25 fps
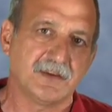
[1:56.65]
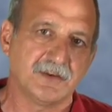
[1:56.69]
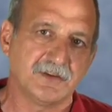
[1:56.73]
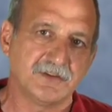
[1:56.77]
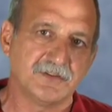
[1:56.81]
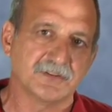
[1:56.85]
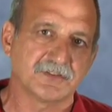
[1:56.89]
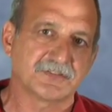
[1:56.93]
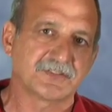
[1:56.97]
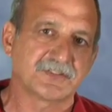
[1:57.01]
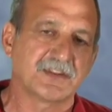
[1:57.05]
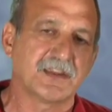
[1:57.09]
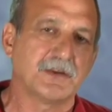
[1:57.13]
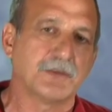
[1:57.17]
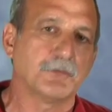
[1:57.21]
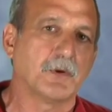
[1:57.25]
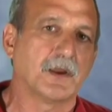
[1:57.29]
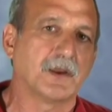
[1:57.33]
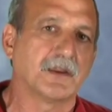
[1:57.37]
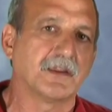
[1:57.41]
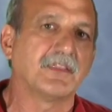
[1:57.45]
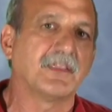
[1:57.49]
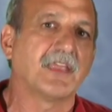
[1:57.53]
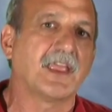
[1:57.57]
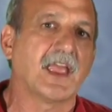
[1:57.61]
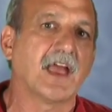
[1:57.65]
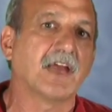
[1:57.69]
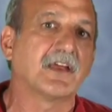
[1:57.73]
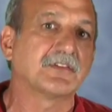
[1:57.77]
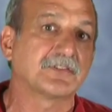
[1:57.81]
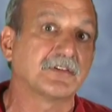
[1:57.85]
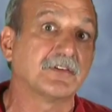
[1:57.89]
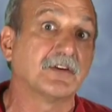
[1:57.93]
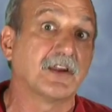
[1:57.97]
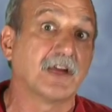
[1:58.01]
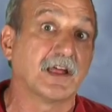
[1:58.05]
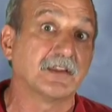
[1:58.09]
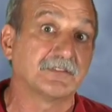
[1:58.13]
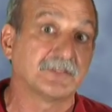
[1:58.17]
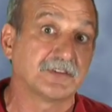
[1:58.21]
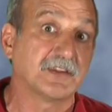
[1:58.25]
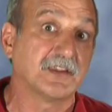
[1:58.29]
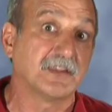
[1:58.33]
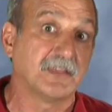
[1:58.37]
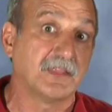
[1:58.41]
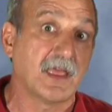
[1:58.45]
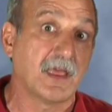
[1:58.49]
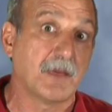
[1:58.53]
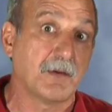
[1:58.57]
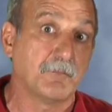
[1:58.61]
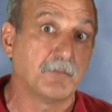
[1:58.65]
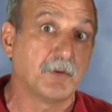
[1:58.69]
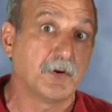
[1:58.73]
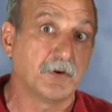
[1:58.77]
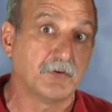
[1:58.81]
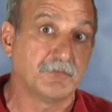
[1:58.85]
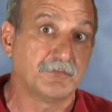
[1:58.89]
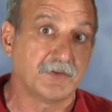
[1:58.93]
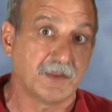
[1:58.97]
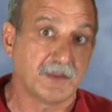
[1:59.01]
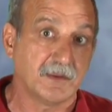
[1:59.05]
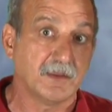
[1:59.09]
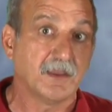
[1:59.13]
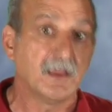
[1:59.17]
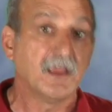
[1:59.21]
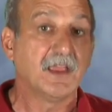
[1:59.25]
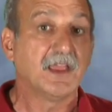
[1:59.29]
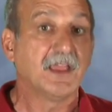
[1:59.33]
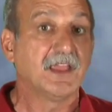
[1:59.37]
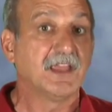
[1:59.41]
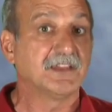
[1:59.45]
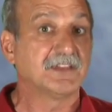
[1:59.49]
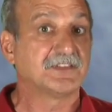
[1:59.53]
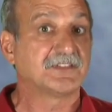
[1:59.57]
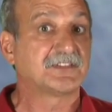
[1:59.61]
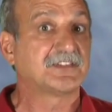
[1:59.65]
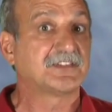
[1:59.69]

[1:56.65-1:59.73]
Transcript: and you'll see one of the astronauts in that movie is